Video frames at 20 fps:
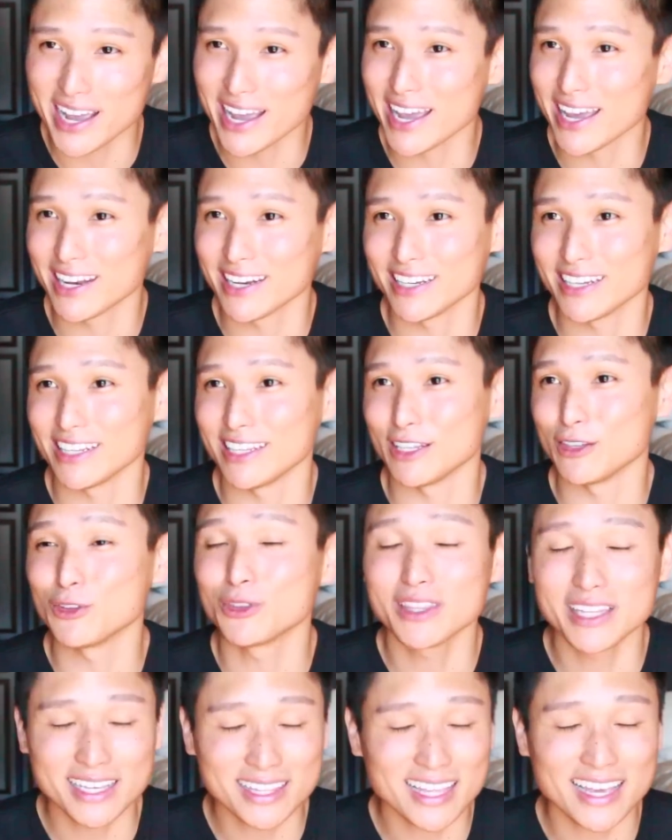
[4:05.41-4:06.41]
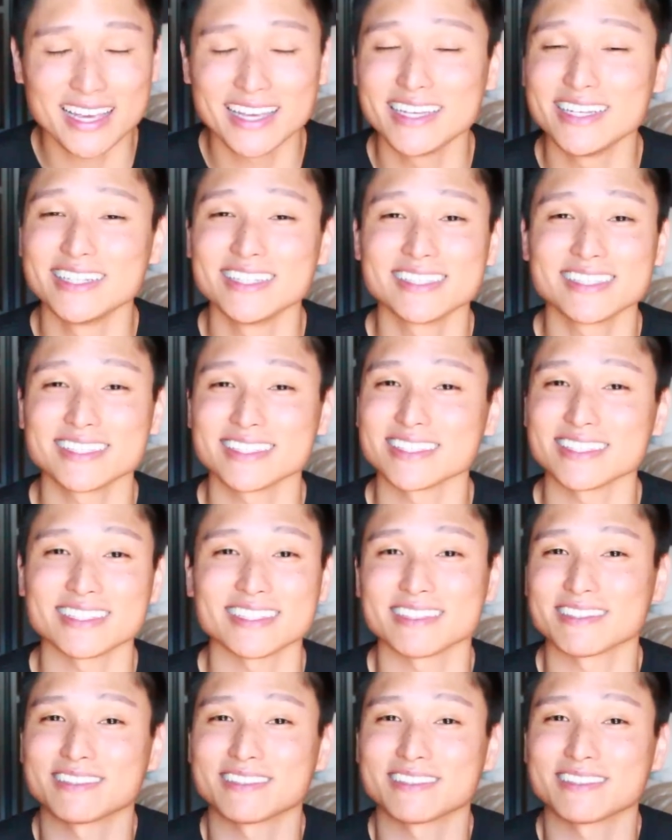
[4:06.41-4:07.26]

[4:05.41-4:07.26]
and you think that he is